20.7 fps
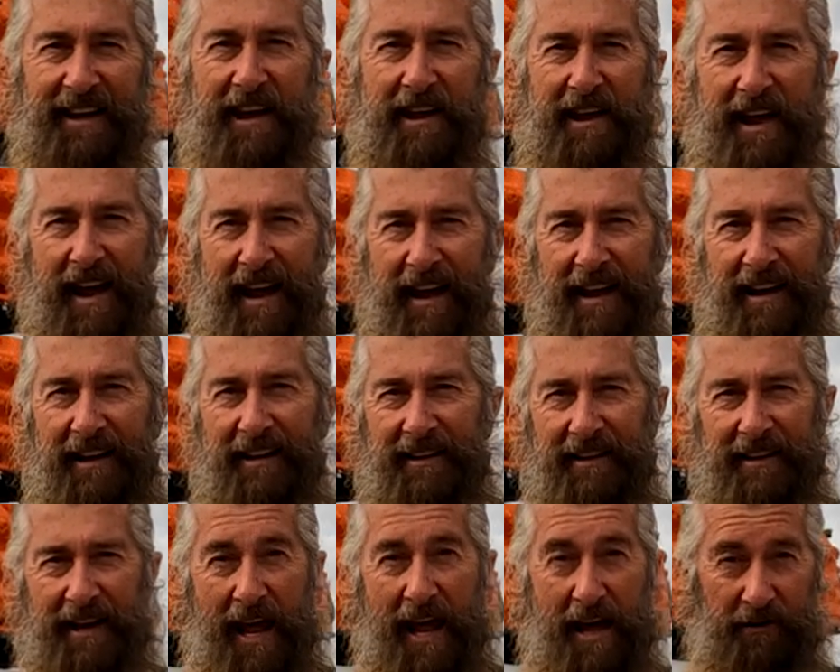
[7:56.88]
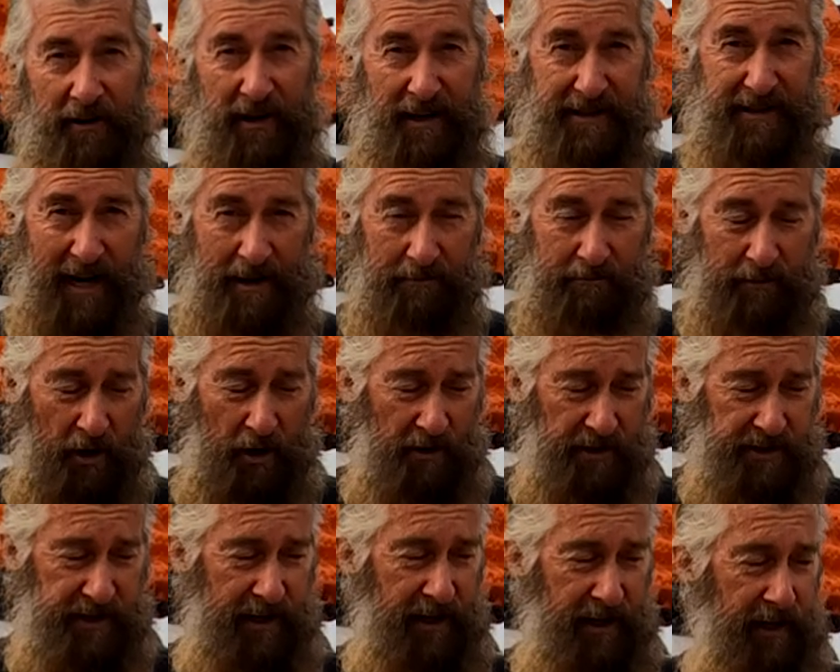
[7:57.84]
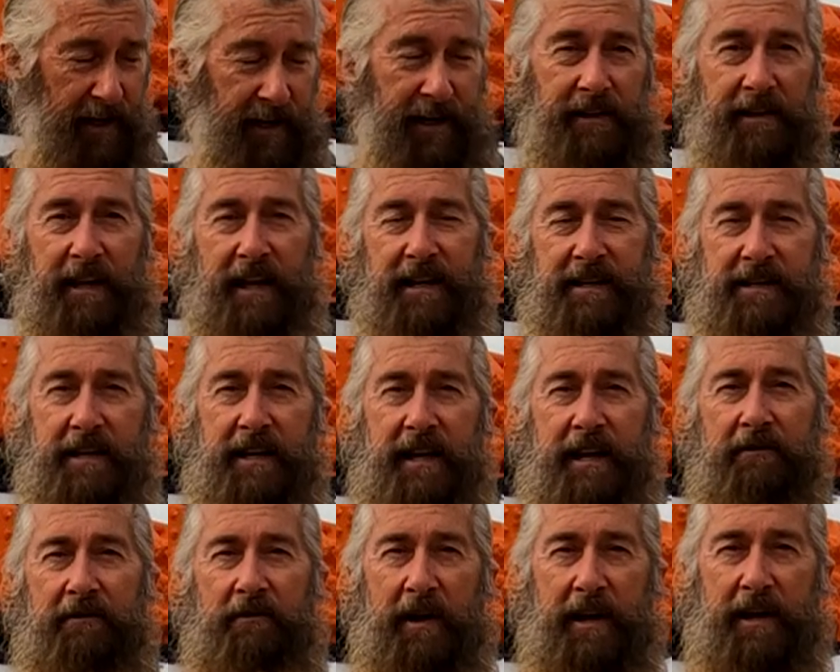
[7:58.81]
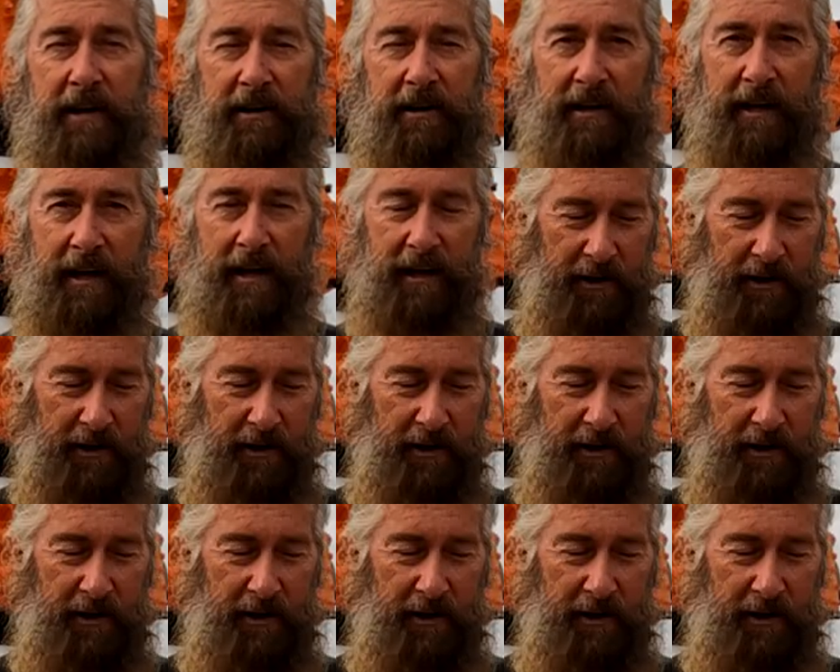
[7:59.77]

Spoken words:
Okay, now that it's unboxed, let's see if we can